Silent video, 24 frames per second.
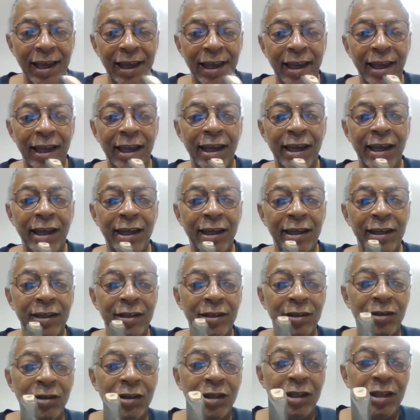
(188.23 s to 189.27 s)

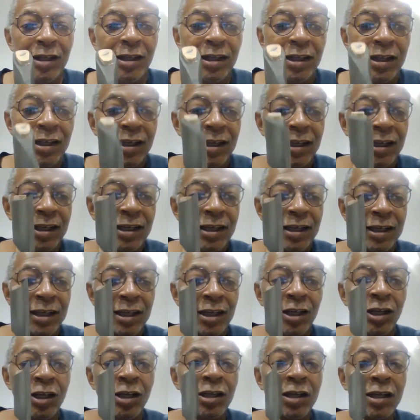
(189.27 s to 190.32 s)
And
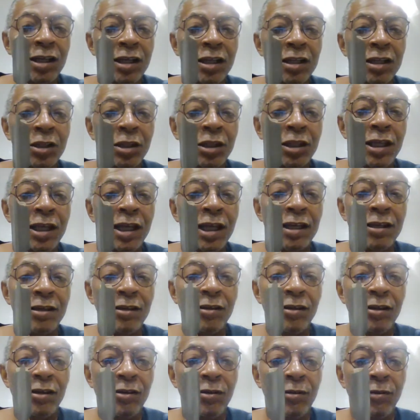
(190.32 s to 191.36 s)
look at
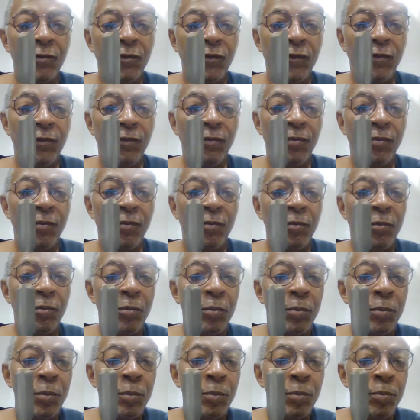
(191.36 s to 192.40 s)
that
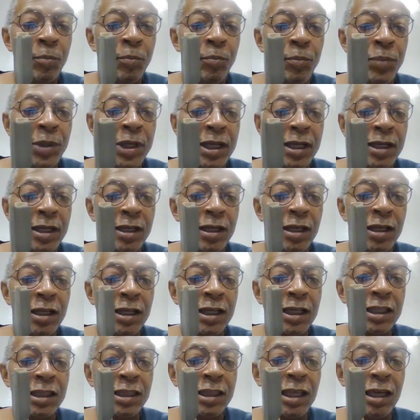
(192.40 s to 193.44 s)
bit.
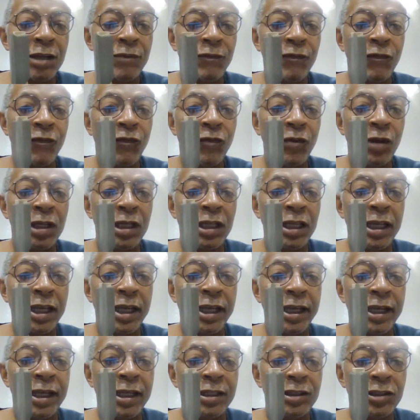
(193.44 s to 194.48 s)
Look at that front
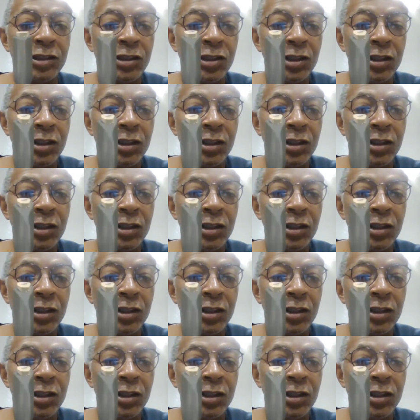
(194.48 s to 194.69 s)
edge.